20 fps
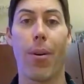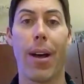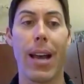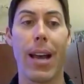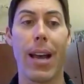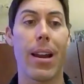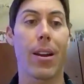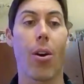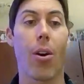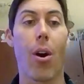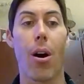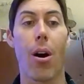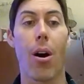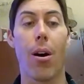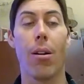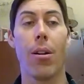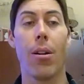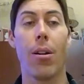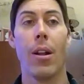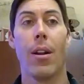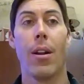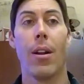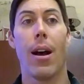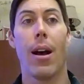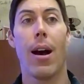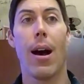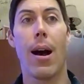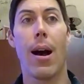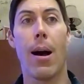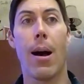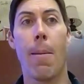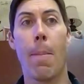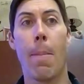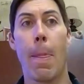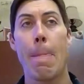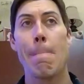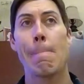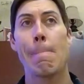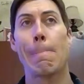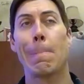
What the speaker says: I got a call in